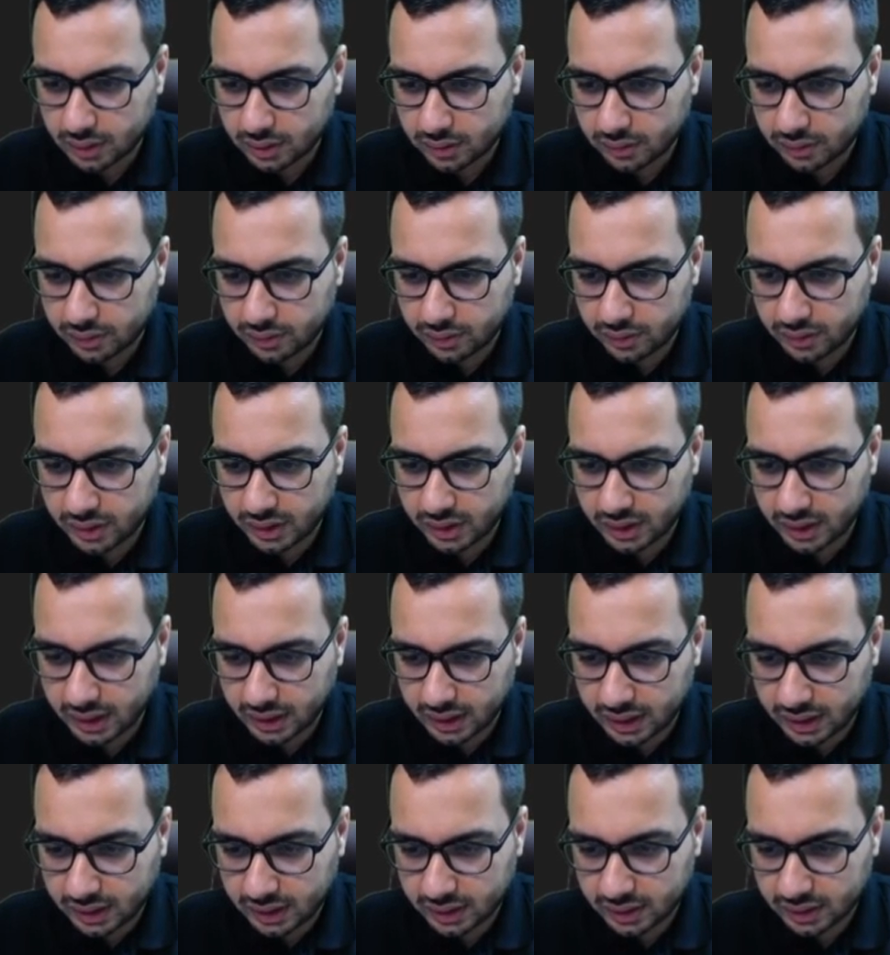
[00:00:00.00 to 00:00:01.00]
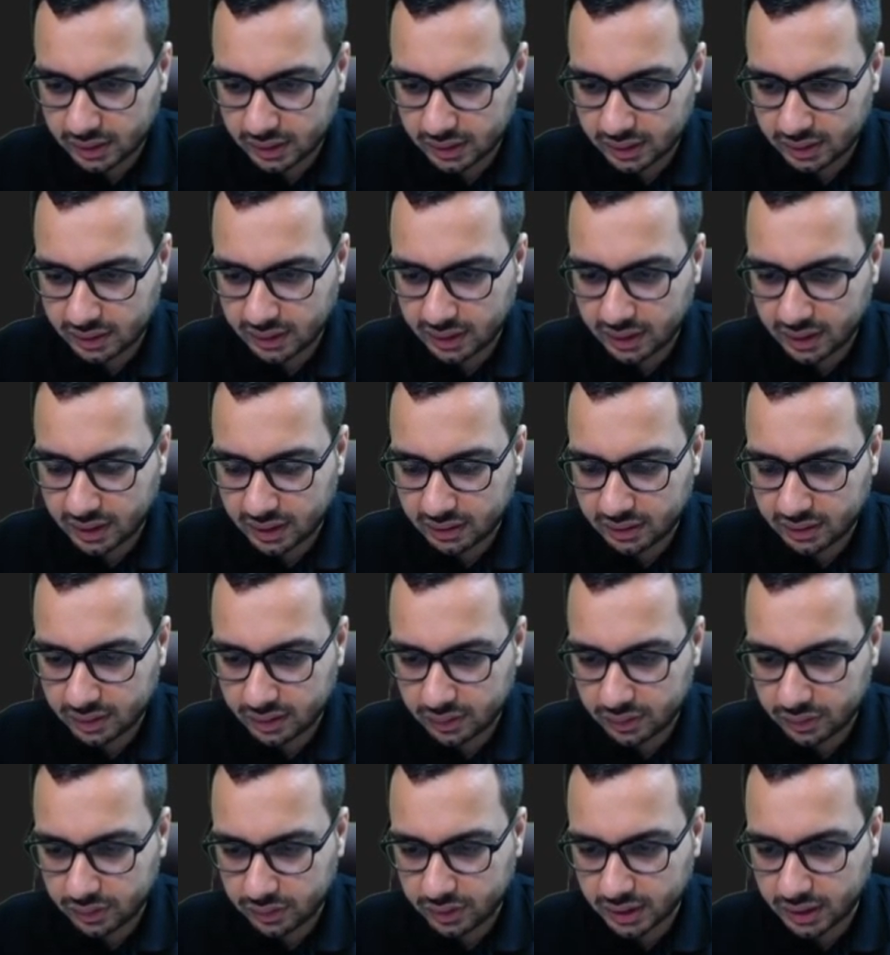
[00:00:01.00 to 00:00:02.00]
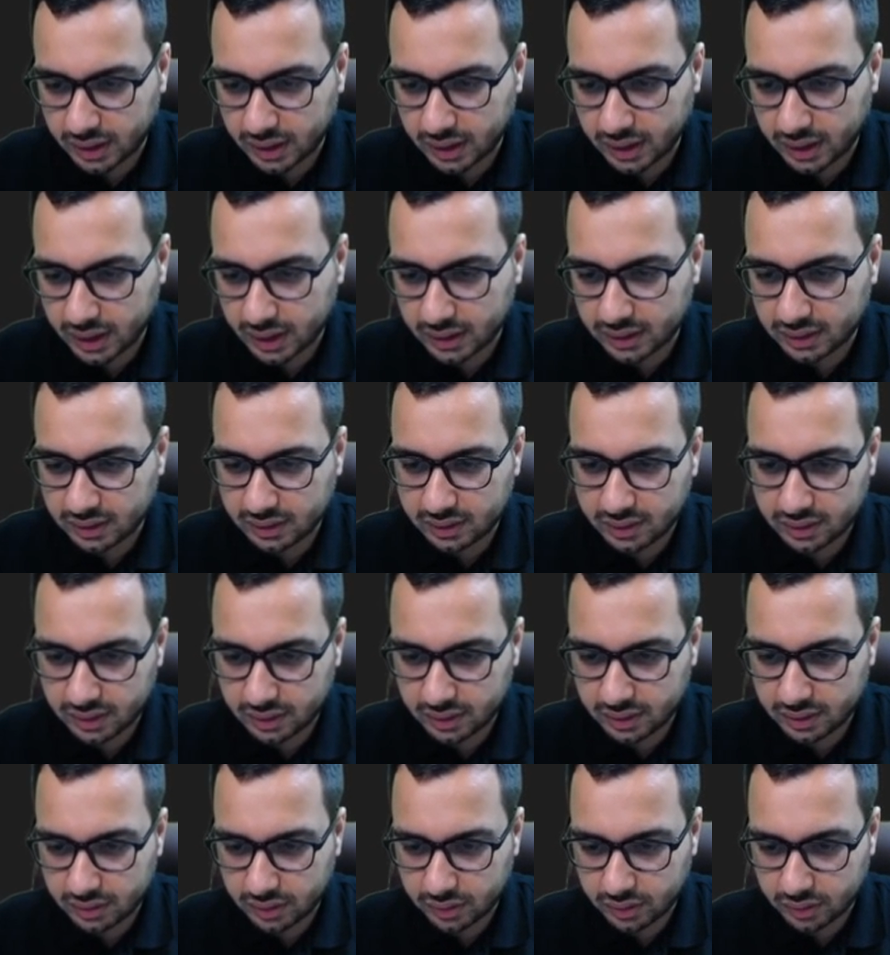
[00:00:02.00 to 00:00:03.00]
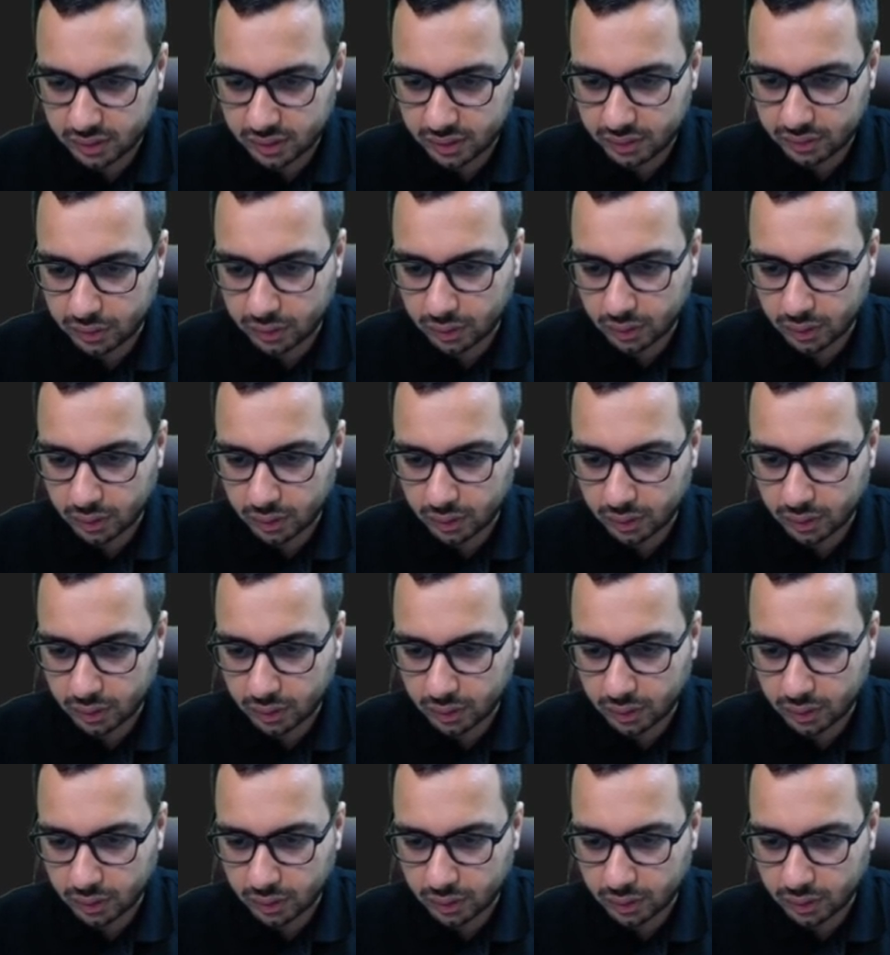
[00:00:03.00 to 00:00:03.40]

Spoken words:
58, this address is 58, and this is 54.